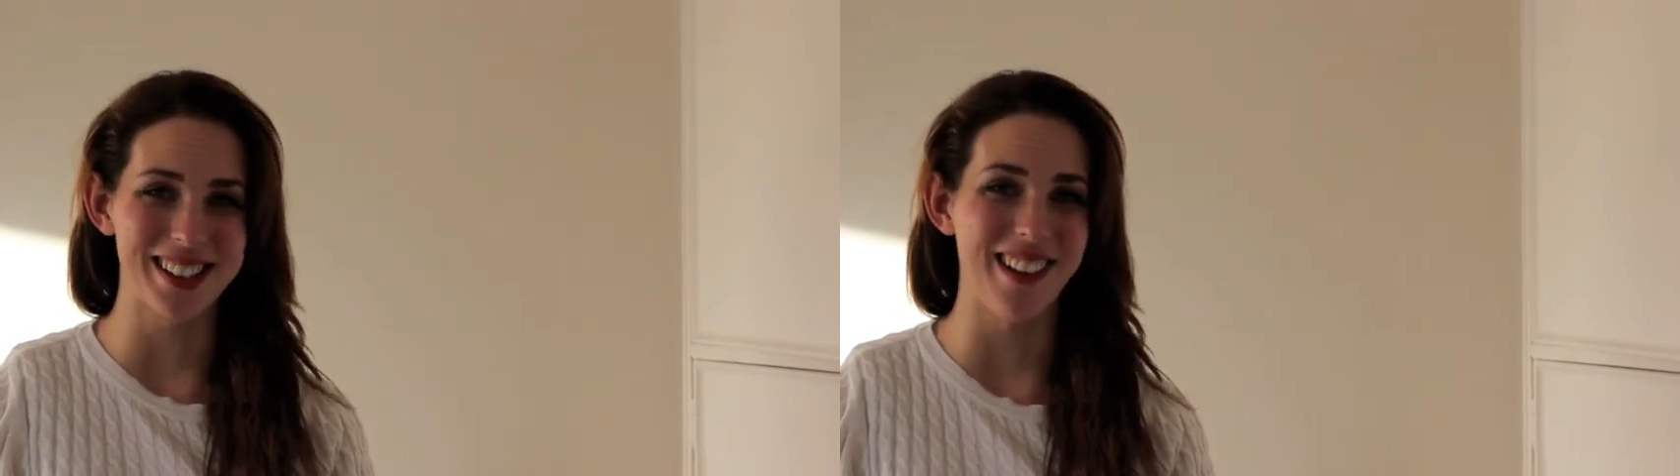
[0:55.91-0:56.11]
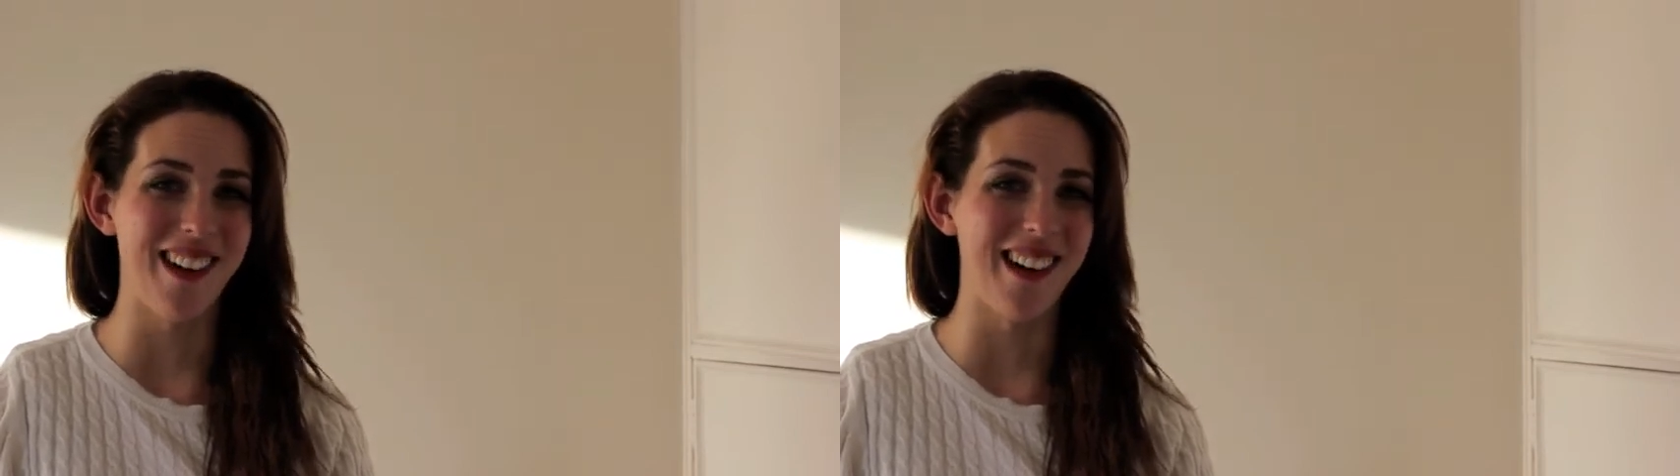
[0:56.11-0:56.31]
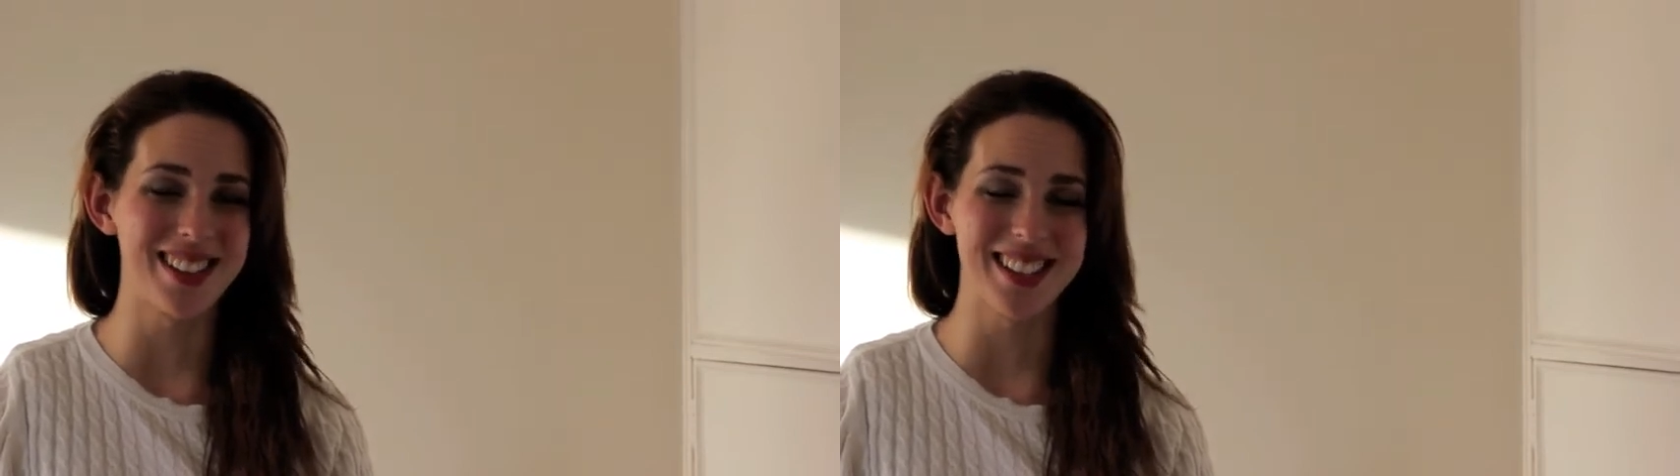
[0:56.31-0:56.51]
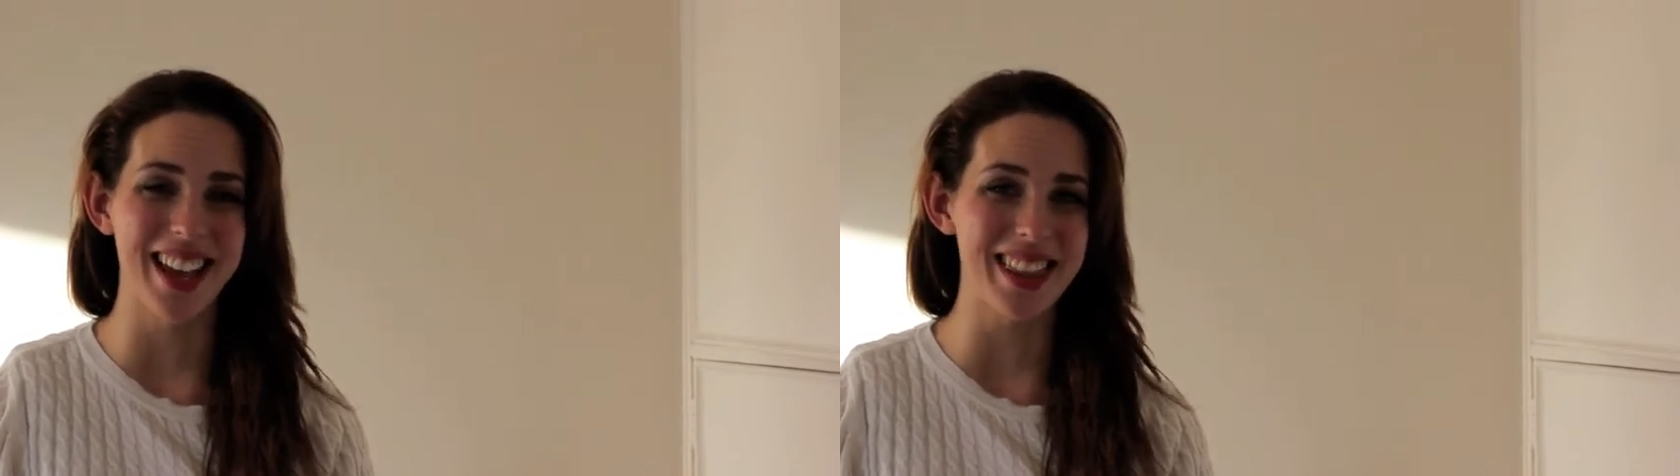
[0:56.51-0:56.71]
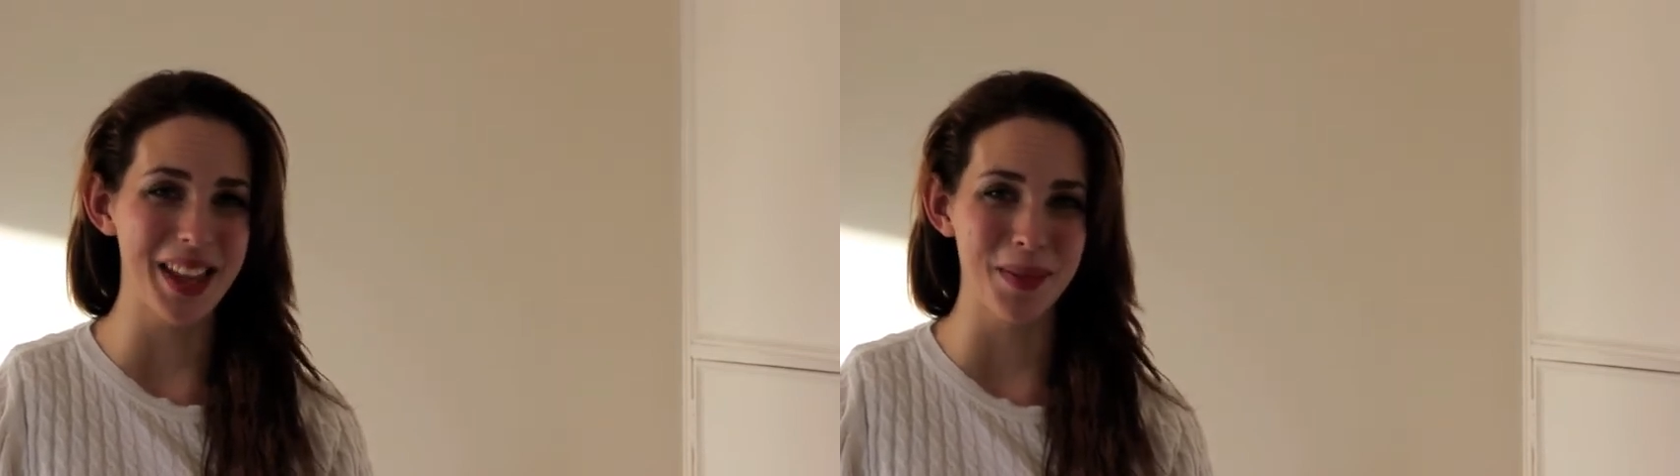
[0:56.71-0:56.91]
cards and
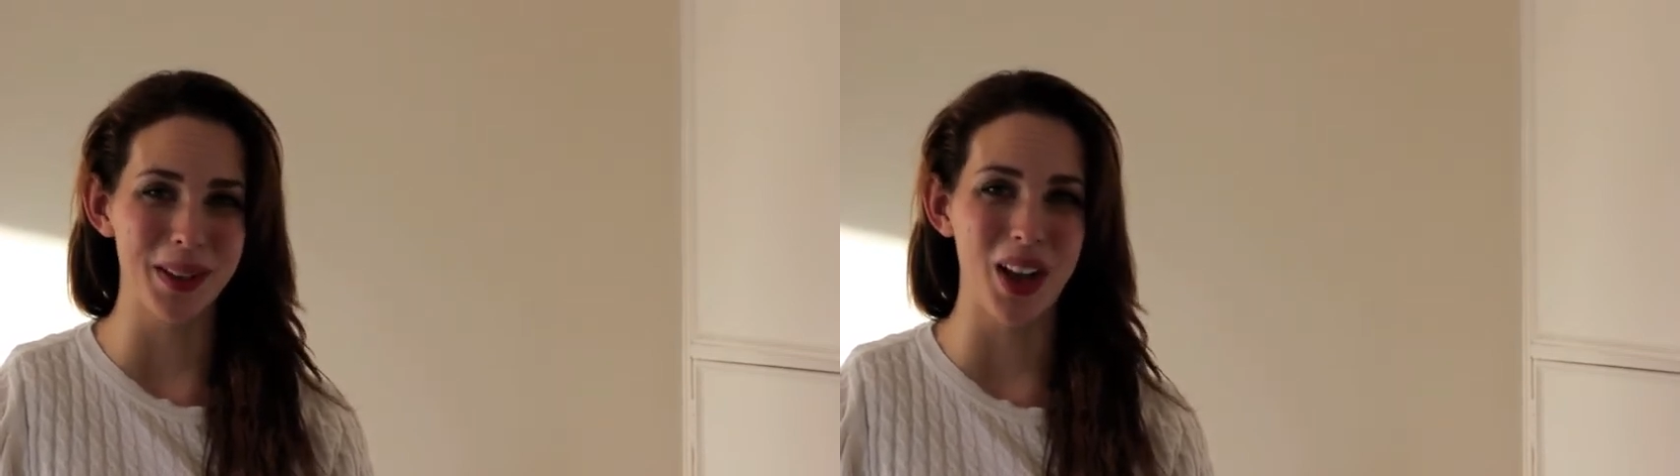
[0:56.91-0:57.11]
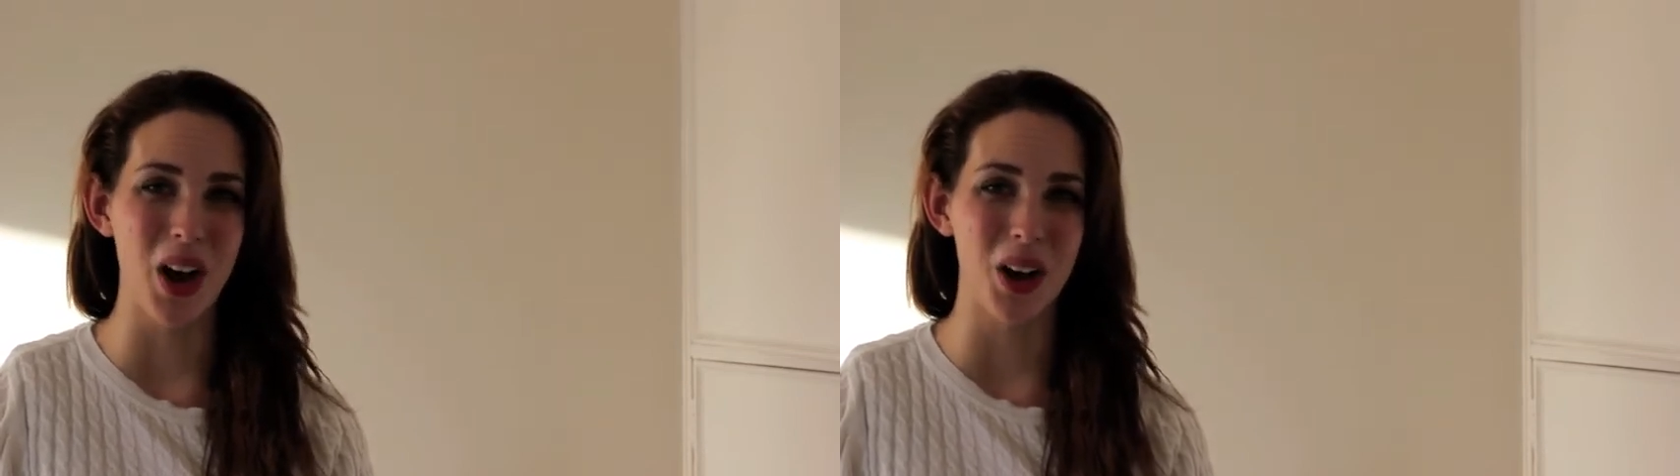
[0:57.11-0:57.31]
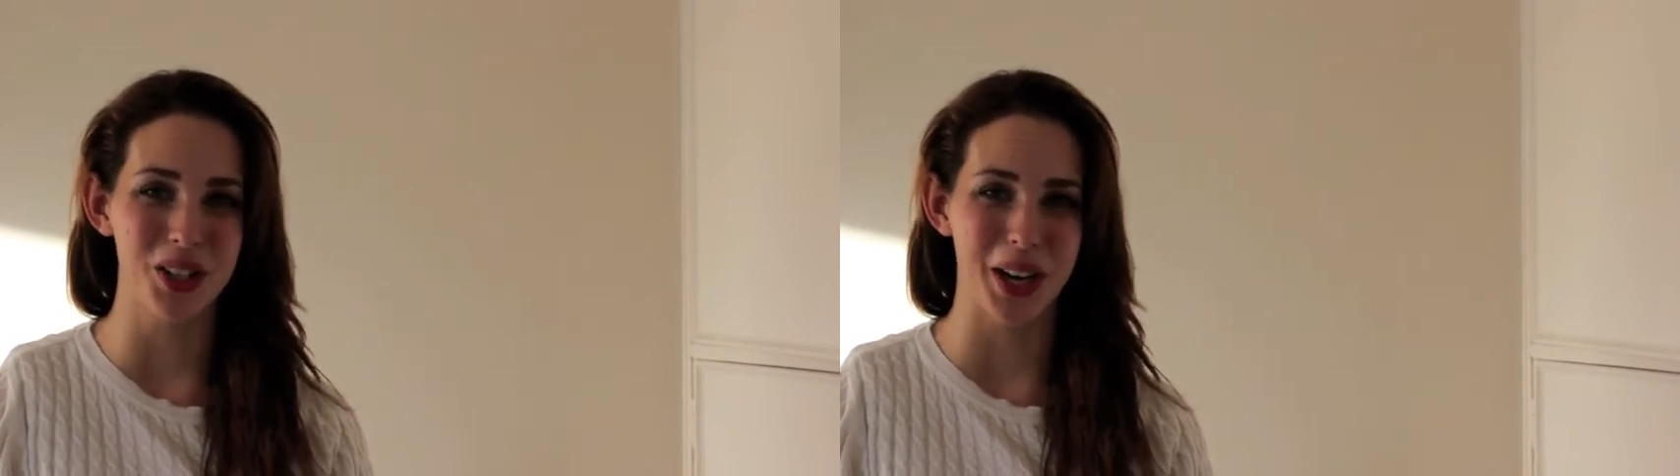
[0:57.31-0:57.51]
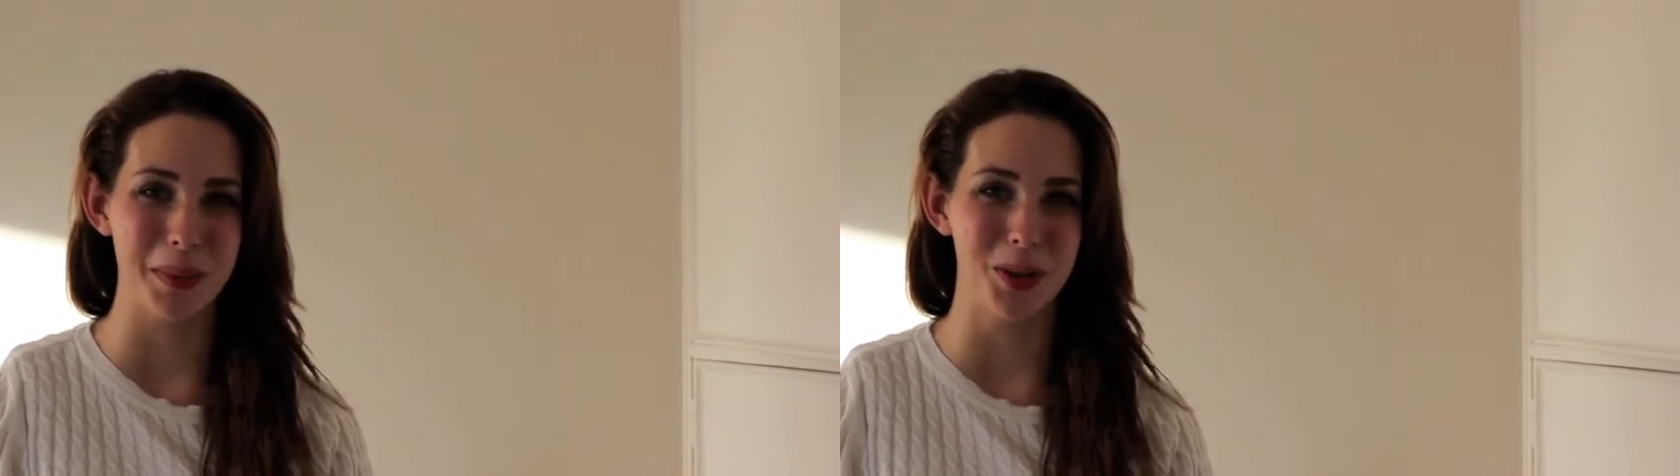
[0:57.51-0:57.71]
get them little heart-shaped